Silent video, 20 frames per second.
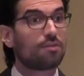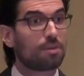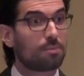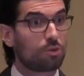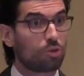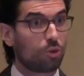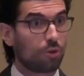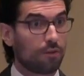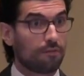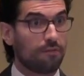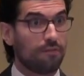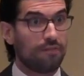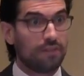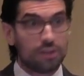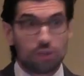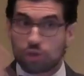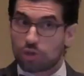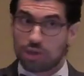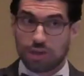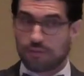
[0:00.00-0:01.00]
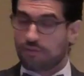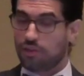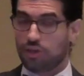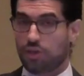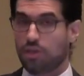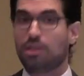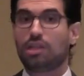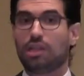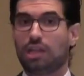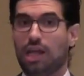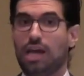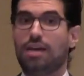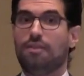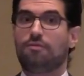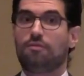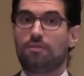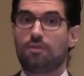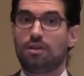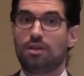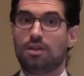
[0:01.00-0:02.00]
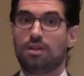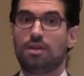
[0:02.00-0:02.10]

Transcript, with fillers: some sort of vision of the good life